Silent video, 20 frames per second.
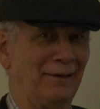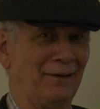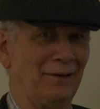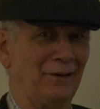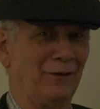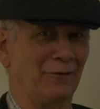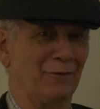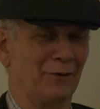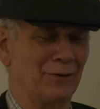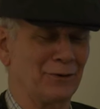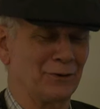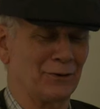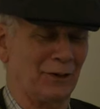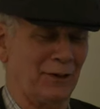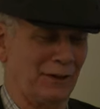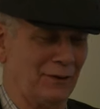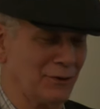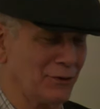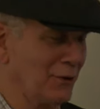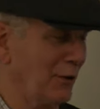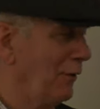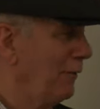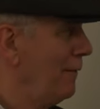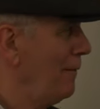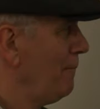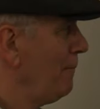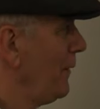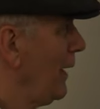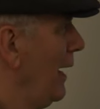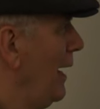a university. So,
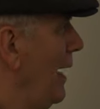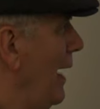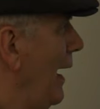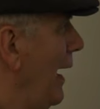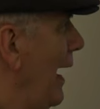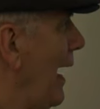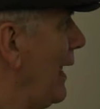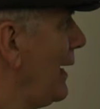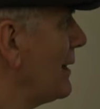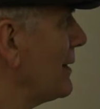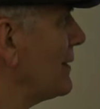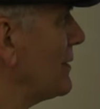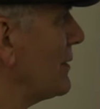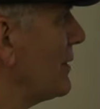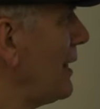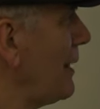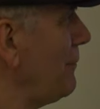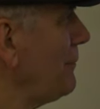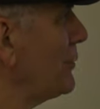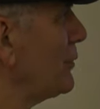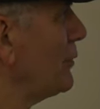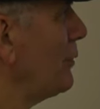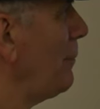and it seems